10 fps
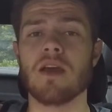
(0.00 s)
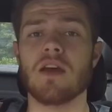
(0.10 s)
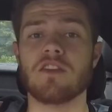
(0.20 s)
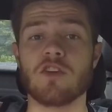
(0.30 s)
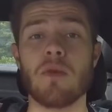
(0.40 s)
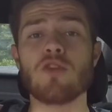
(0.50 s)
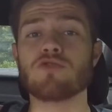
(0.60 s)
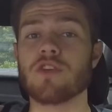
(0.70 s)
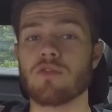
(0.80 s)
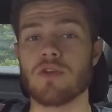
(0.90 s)
So
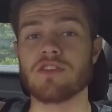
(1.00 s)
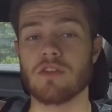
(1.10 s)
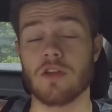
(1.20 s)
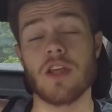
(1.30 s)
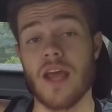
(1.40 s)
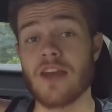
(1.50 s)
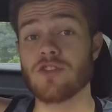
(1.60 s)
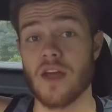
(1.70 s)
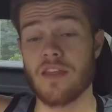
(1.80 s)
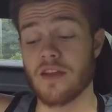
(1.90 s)
Motortrend recently,
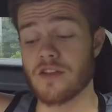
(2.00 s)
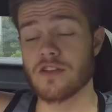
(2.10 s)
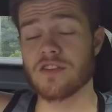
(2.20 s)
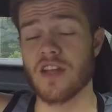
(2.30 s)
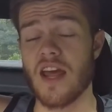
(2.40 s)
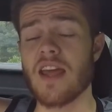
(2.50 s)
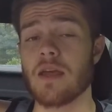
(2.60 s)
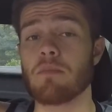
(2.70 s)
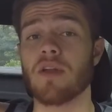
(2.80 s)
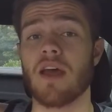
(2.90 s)
actually I think just today,
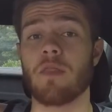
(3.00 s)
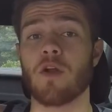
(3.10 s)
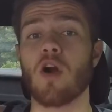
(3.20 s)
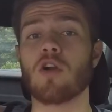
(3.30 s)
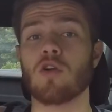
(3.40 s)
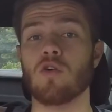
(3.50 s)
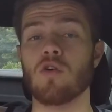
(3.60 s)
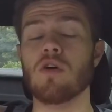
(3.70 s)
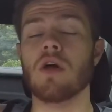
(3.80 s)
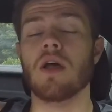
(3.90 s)
put out their
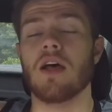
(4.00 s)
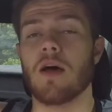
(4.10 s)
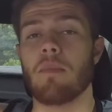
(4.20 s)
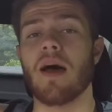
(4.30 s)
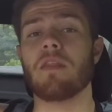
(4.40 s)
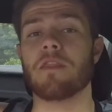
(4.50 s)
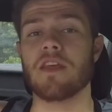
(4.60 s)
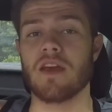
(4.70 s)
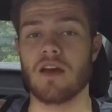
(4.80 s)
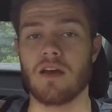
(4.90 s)
article about
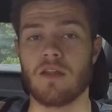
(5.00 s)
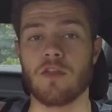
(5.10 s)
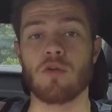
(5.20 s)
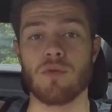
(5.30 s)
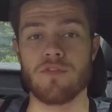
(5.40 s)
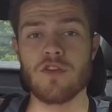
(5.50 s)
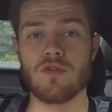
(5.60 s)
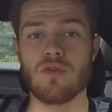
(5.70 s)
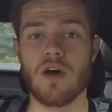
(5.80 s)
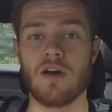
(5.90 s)
their
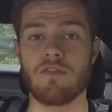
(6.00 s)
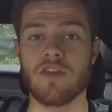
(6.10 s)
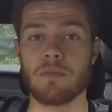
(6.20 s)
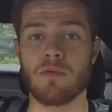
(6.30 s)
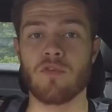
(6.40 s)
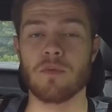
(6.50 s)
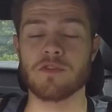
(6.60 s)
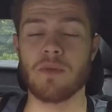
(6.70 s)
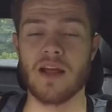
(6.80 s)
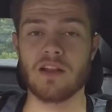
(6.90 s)
review of the Performance
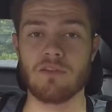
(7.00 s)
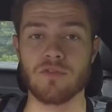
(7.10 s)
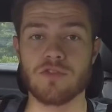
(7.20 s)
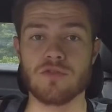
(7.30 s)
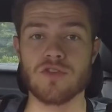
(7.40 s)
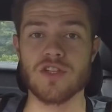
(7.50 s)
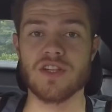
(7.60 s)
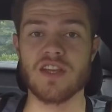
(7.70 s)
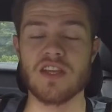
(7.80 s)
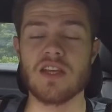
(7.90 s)
Pack Level 2
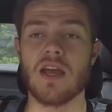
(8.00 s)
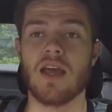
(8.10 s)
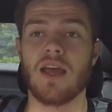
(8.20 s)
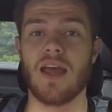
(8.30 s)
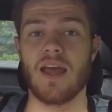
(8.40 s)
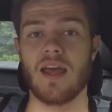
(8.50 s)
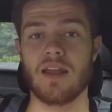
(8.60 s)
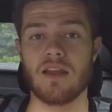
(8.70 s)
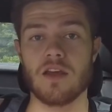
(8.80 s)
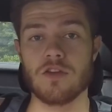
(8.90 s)
GT,
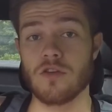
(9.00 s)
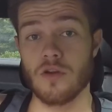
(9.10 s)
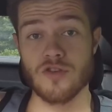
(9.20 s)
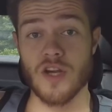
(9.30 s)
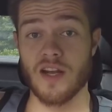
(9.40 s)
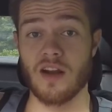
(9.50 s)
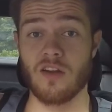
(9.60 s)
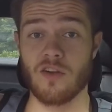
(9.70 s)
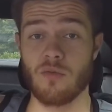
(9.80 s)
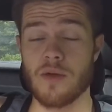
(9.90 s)
and you can go check it out on
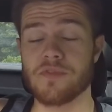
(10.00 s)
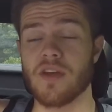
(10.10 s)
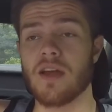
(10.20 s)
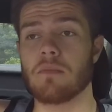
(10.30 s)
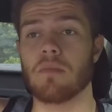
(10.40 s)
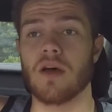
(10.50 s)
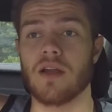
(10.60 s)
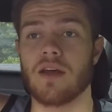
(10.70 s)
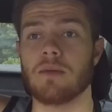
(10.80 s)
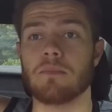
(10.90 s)
their website.
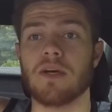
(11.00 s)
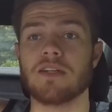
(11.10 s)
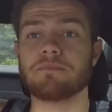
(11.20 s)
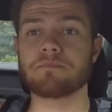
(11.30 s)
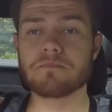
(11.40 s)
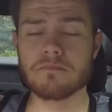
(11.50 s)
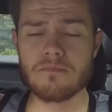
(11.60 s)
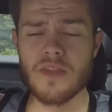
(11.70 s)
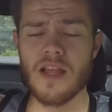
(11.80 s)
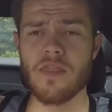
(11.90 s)
But
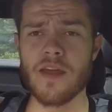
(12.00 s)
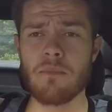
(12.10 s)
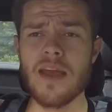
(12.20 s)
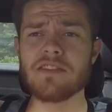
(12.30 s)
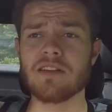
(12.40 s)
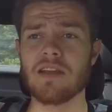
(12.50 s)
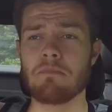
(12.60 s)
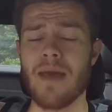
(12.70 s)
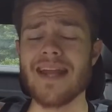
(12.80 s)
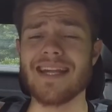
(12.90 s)
they basically
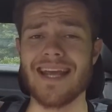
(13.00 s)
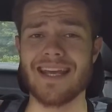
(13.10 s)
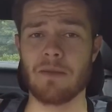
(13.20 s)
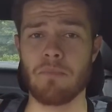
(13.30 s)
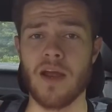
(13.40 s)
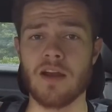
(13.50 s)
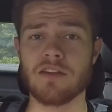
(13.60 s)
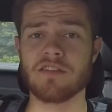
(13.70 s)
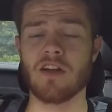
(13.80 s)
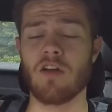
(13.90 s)
made it a
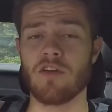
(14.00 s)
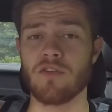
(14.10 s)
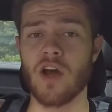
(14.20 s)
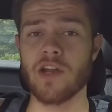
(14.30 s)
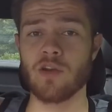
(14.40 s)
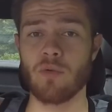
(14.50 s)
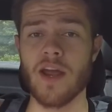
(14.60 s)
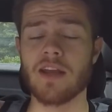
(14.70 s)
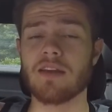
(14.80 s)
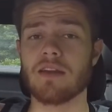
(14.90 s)
comparison, although not
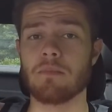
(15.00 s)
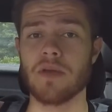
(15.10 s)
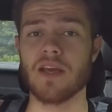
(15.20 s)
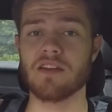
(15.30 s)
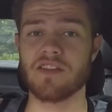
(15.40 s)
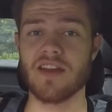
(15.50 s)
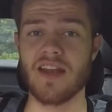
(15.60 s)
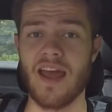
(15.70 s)
direct, because they didn't